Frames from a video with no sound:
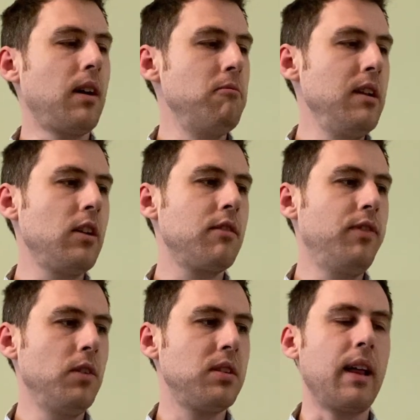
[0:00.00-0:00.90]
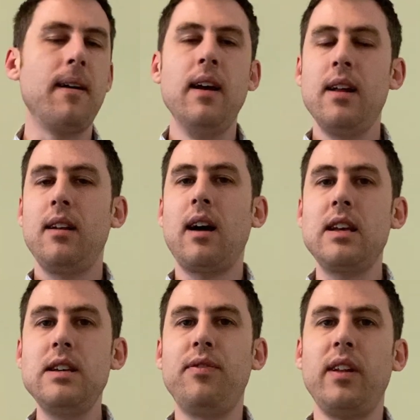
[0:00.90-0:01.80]
I'm really looking forward to that.
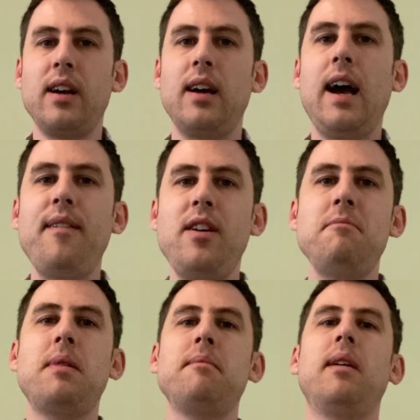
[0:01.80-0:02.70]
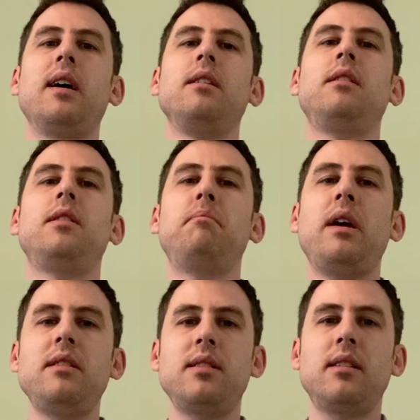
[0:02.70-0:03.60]
Naively, I have it in my mind that
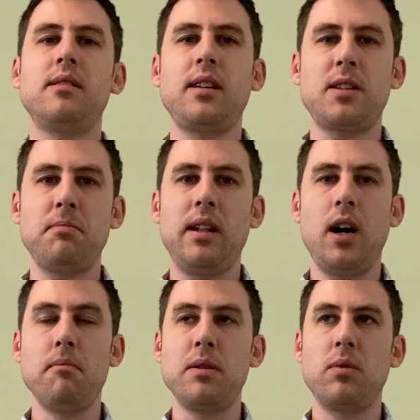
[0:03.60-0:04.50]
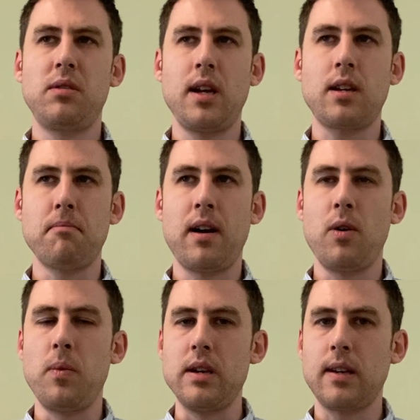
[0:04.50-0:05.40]
painting a six mil army will take about a
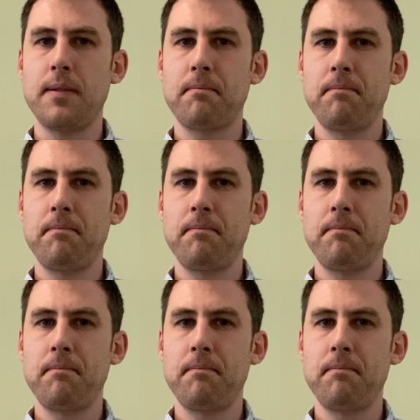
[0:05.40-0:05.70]
week.